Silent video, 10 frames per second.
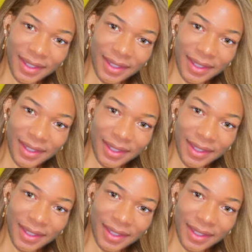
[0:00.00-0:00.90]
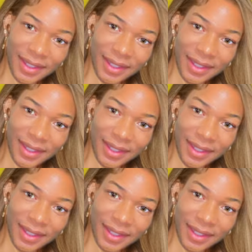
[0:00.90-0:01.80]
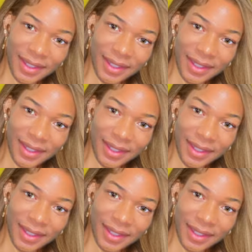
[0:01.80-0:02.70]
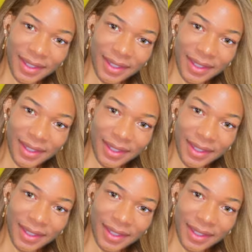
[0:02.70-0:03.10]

The face doesn't move, so there is nothing to read.